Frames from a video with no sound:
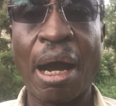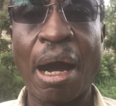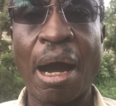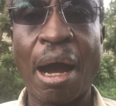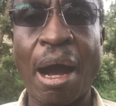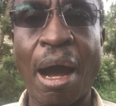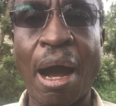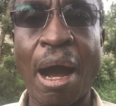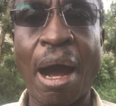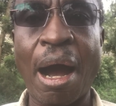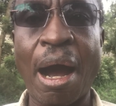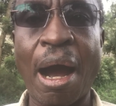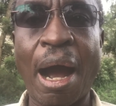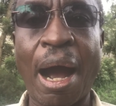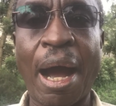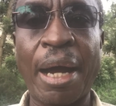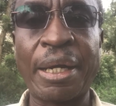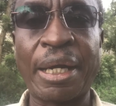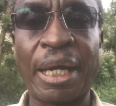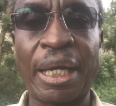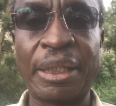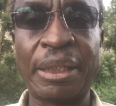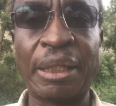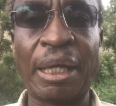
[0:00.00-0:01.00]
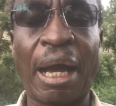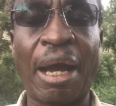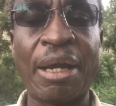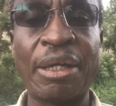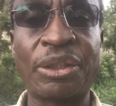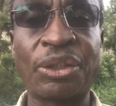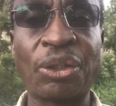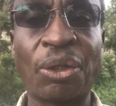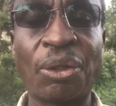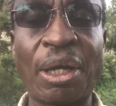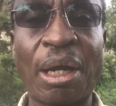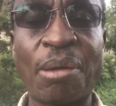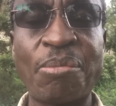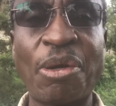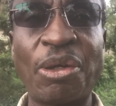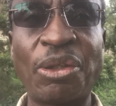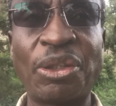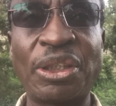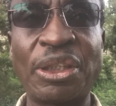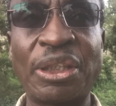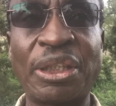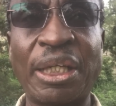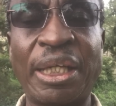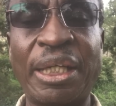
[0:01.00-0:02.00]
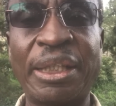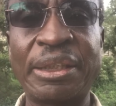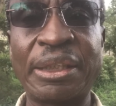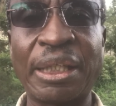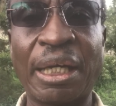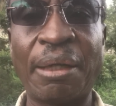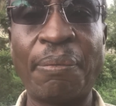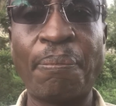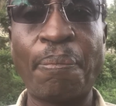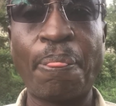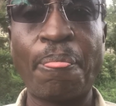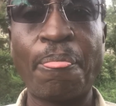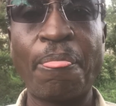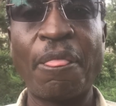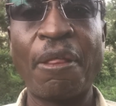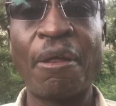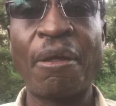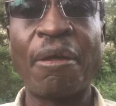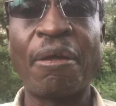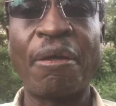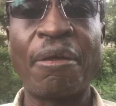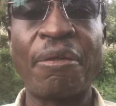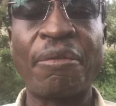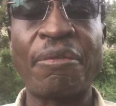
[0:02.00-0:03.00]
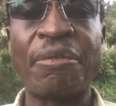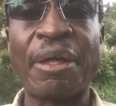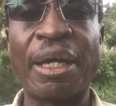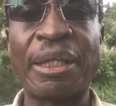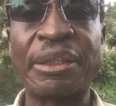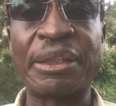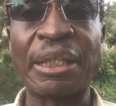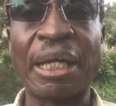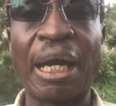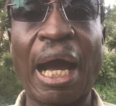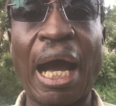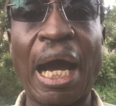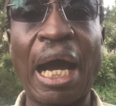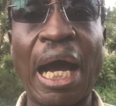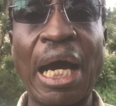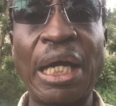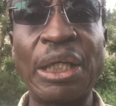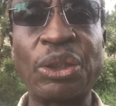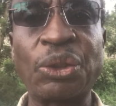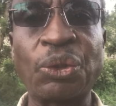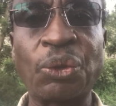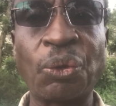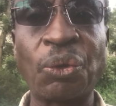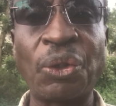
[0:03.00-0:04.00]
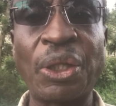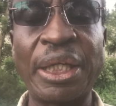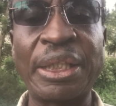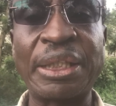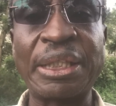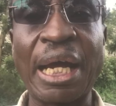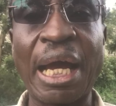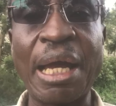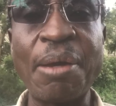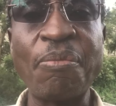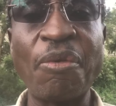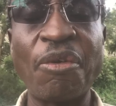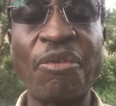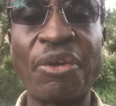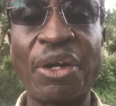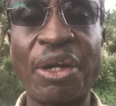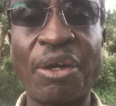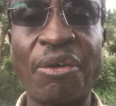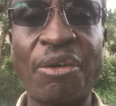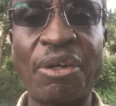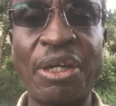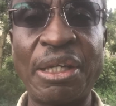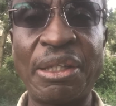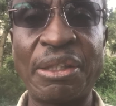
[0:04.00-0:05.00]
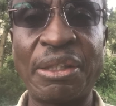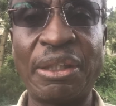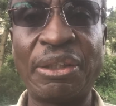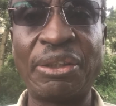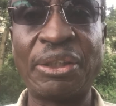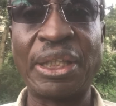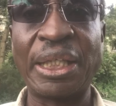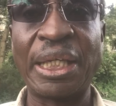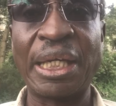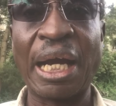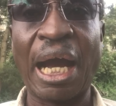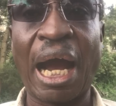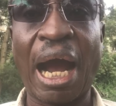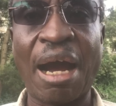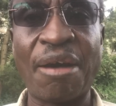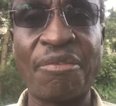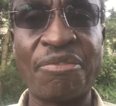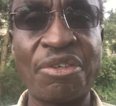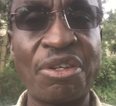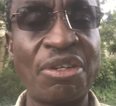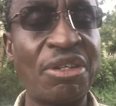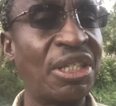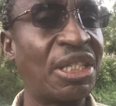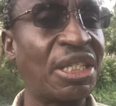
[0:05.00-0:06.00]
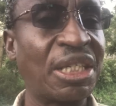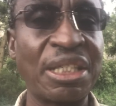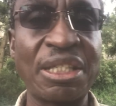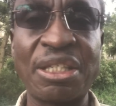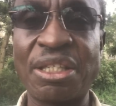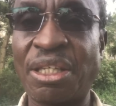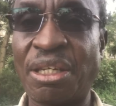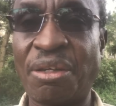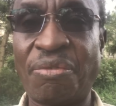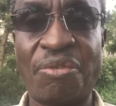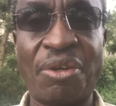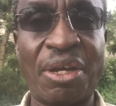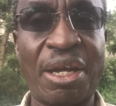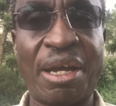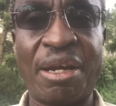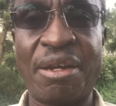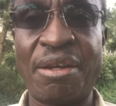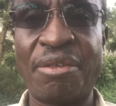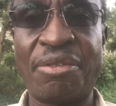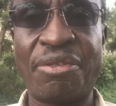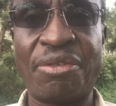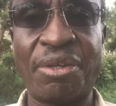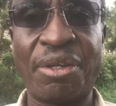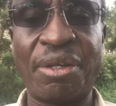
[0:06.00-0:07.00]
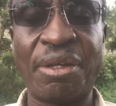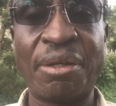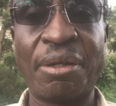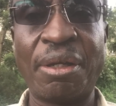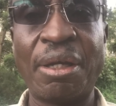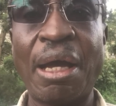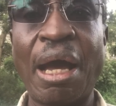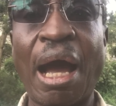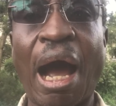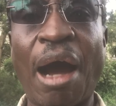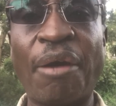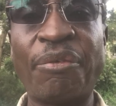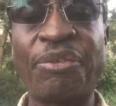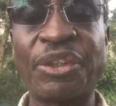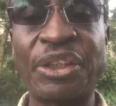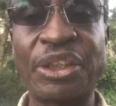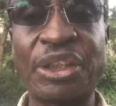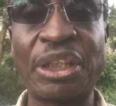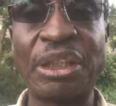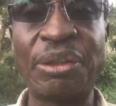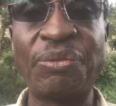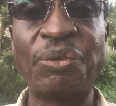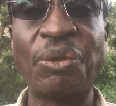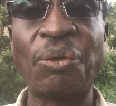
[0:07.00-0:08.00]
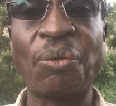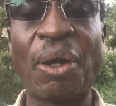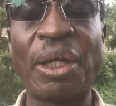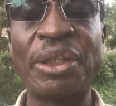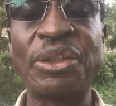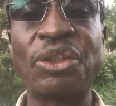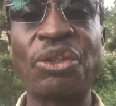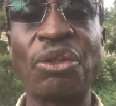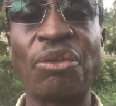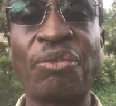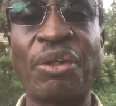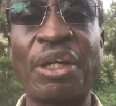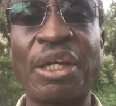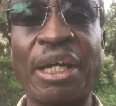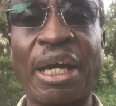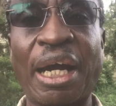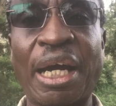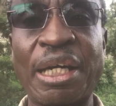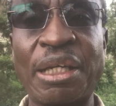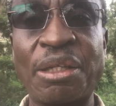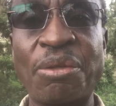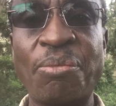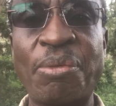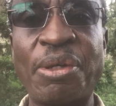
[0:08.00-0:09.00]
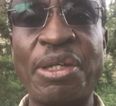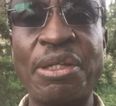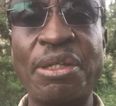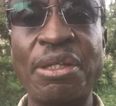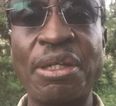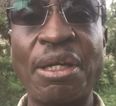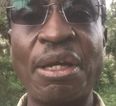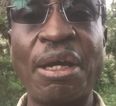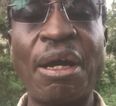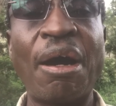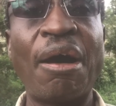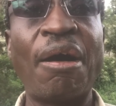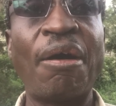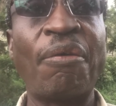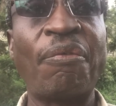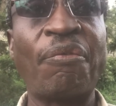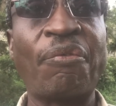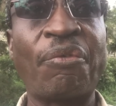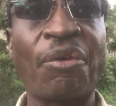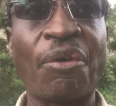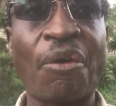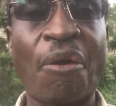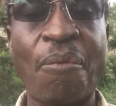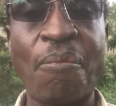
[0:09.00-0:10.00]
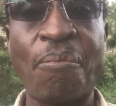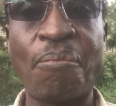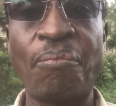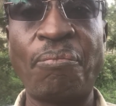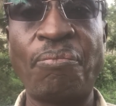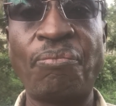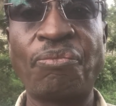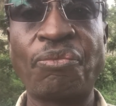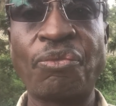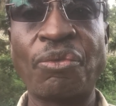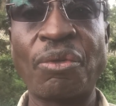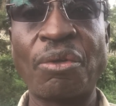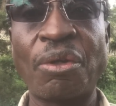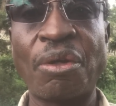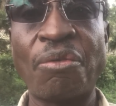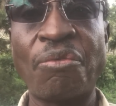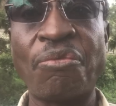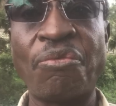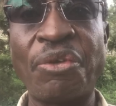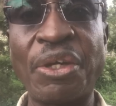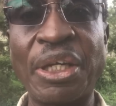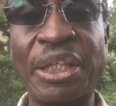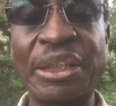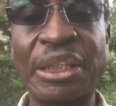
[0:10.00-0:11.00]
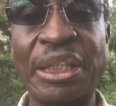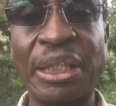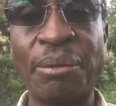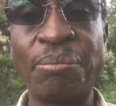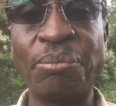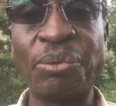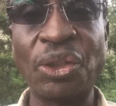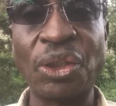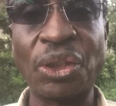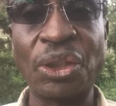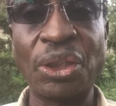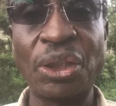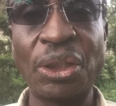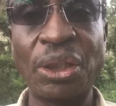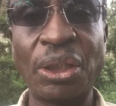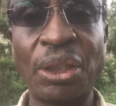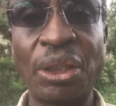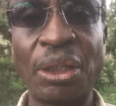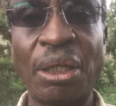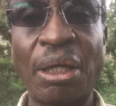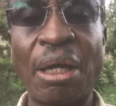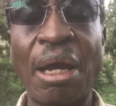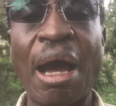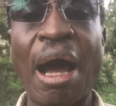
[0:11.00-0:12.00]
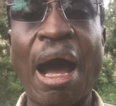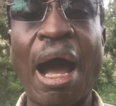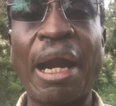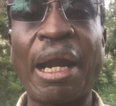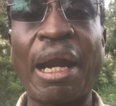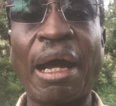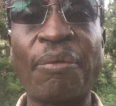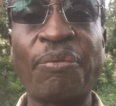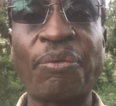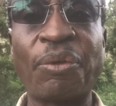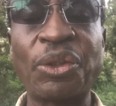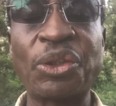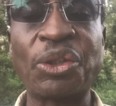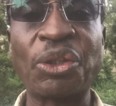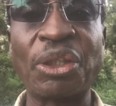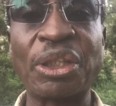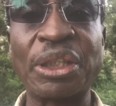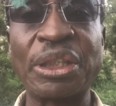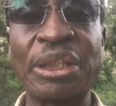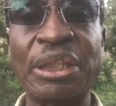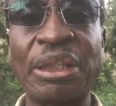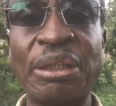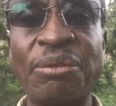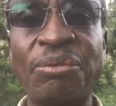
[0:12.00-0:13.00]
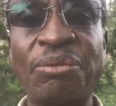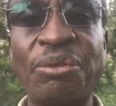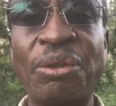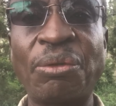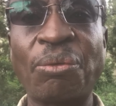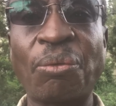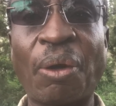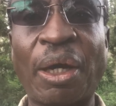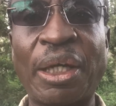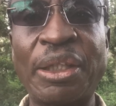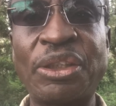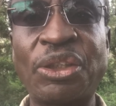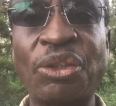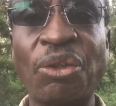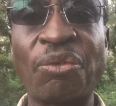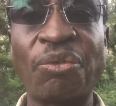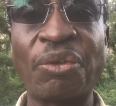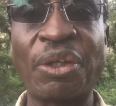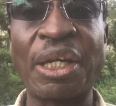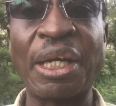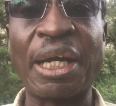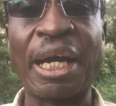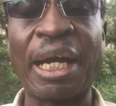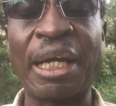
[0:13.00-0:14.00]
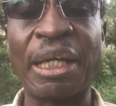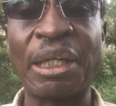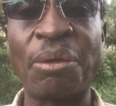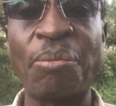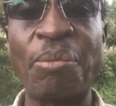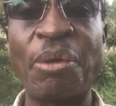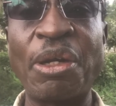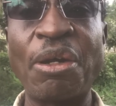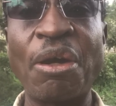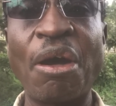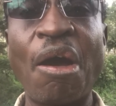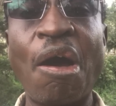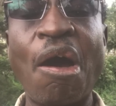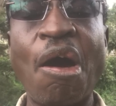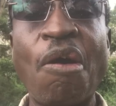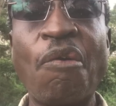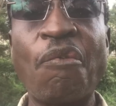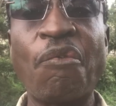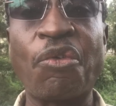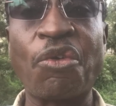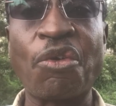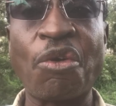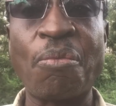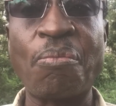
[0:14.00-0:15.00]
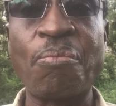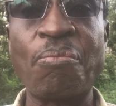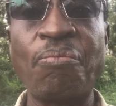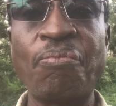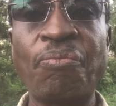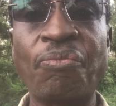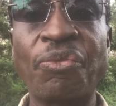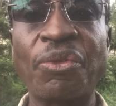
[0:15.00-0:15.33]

And I'll talk about it later, that to the time of recording this thing, I've not received anything. I've received words of encouragement from victims, and I've also received words of encouragement from,